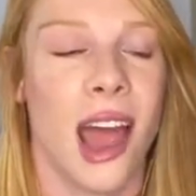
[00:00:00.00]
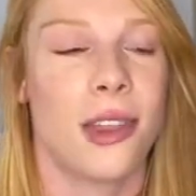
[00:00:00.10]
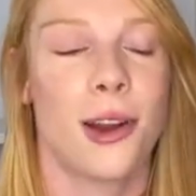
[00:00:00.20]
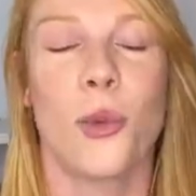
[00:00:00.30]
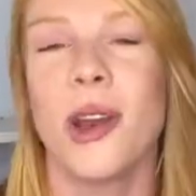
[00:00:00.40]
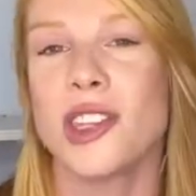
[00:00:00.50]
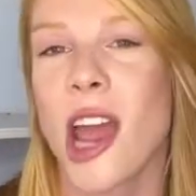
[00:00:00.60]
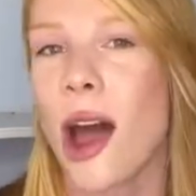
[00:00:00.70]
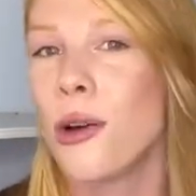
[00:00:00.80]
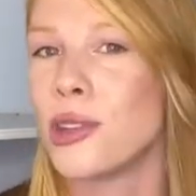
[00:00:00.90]
either a witch
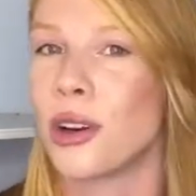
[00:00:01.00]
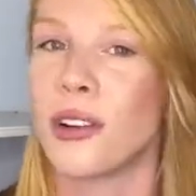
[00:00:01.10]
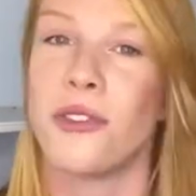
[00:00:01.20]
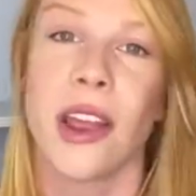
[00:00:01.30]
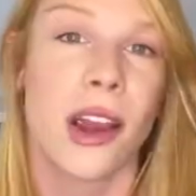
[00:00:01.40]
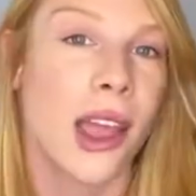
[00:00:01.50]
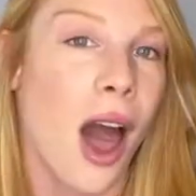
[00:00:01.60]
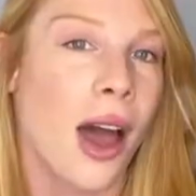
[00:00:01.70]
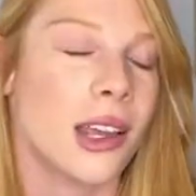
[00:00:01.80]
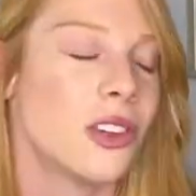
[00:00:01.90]
house or a fairy
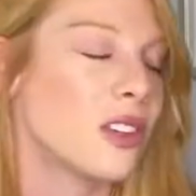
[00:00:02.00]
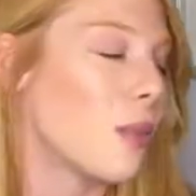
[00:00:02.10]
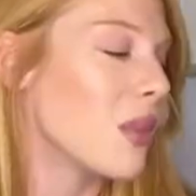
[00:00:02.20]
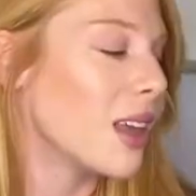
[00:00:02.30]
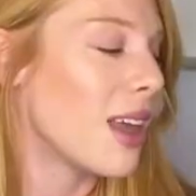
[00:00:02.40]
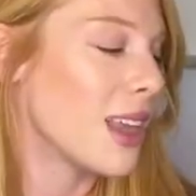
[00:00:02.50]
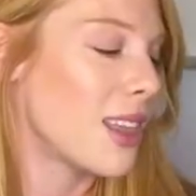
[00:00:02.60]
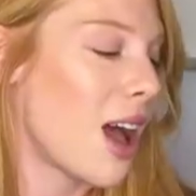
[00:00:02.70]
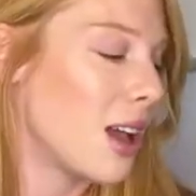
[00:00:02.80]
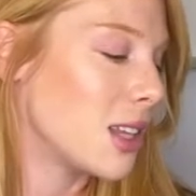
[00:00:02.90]
cottage, something like
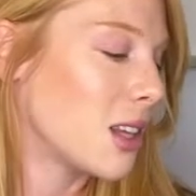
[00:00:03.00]
that.